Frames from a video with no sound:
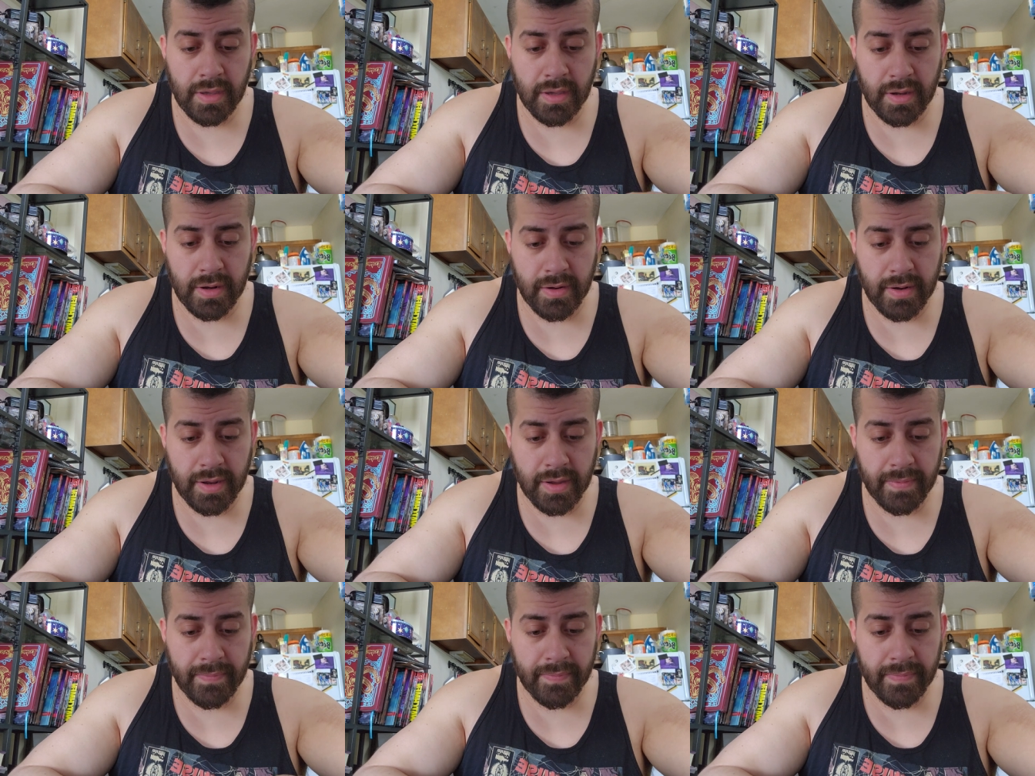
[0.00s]

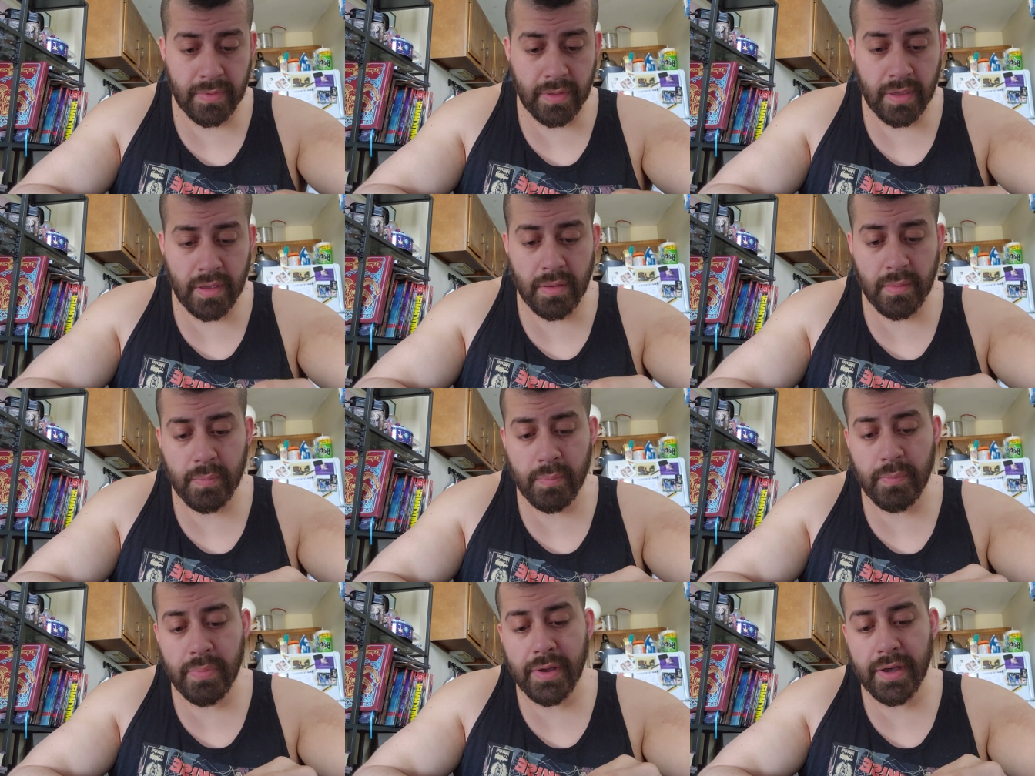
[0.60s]
Alright.
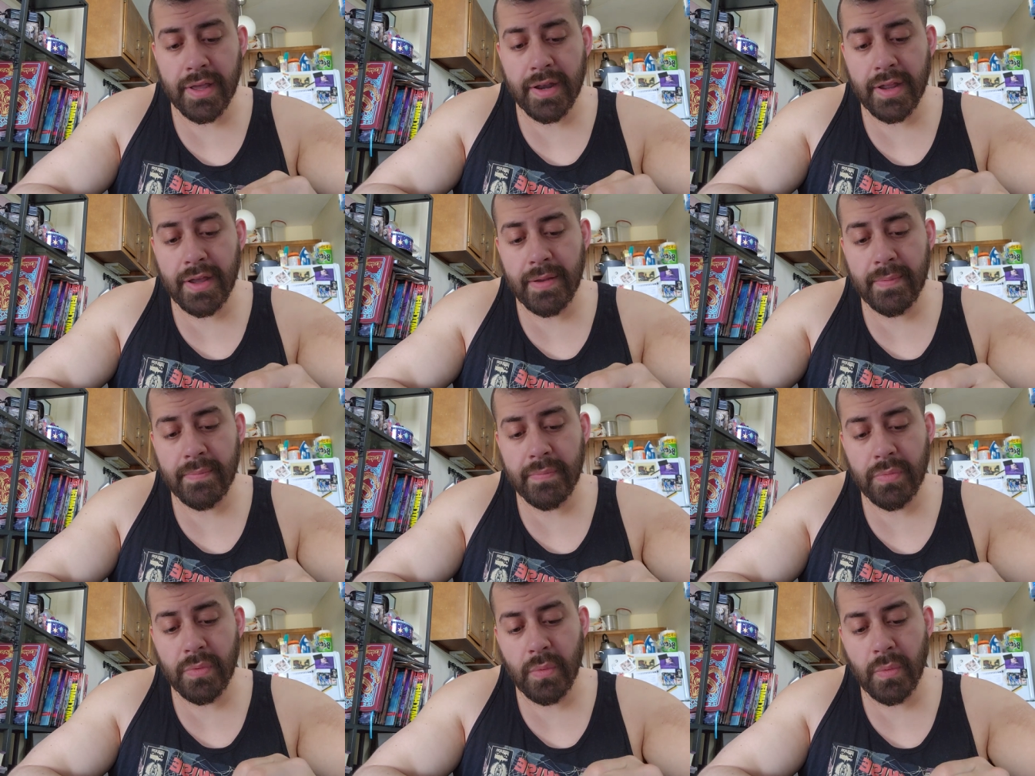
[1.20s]
But
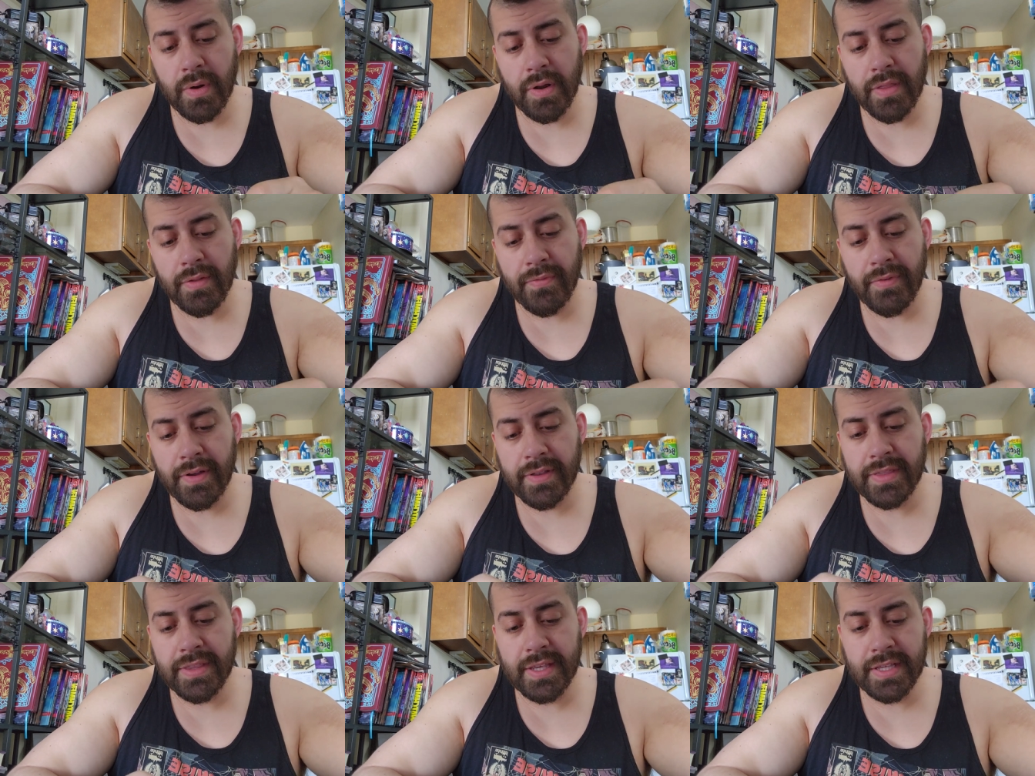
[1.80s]
um, one of the
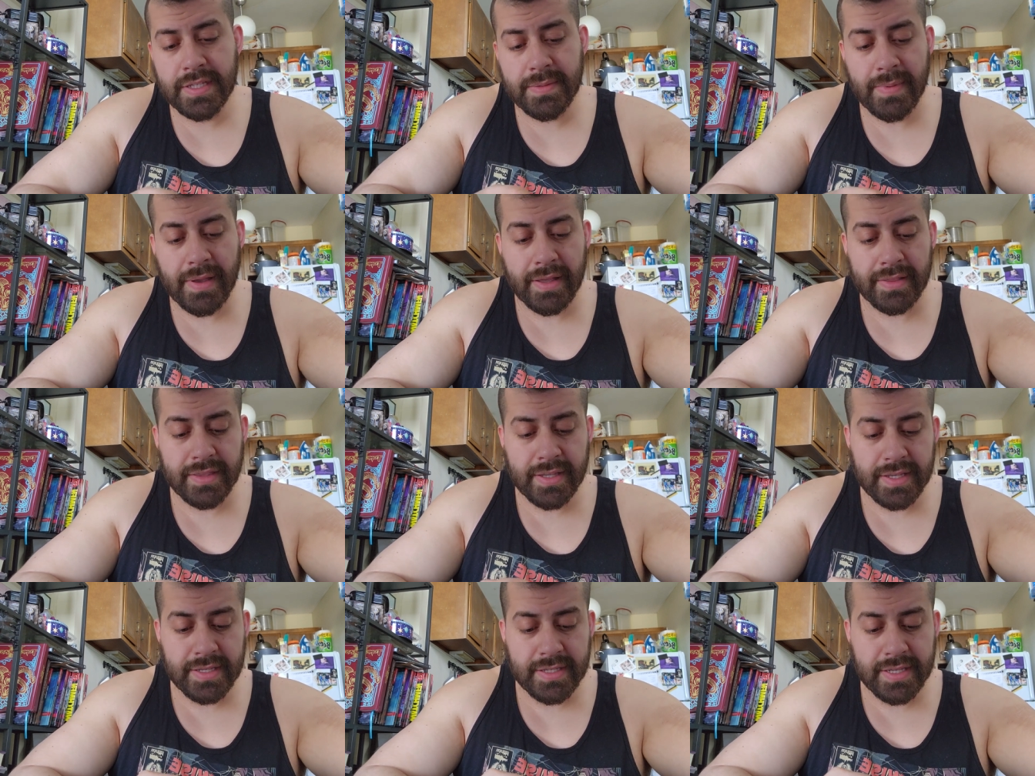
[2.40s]
fun things
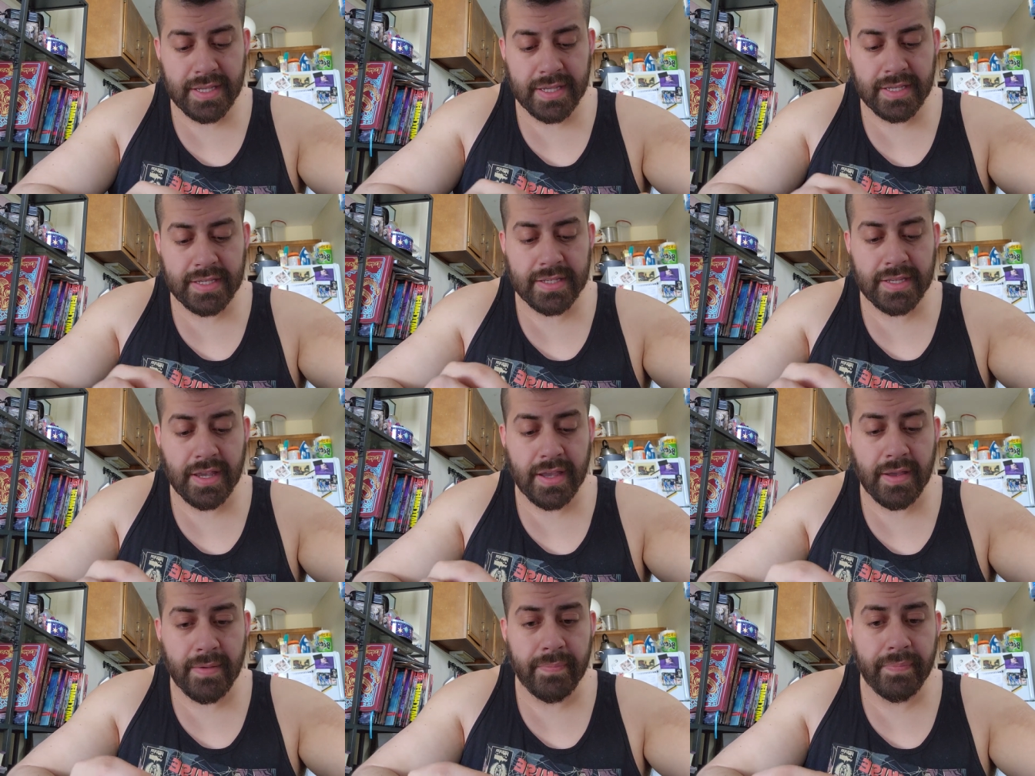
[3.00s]
about this is
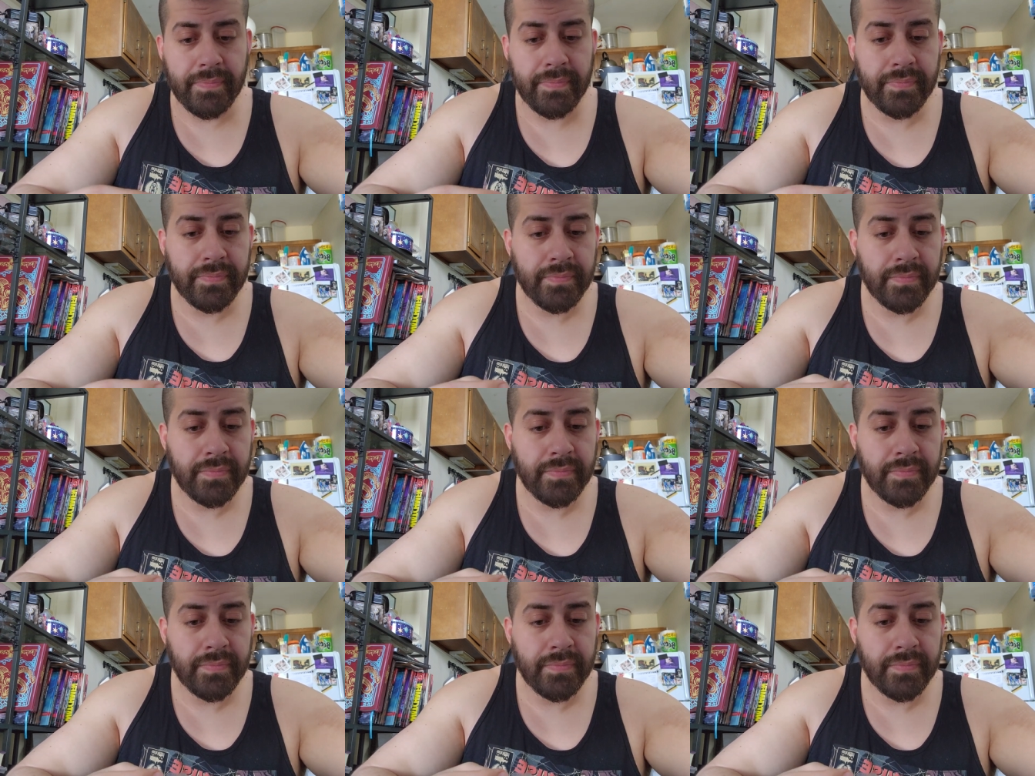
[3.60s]
um,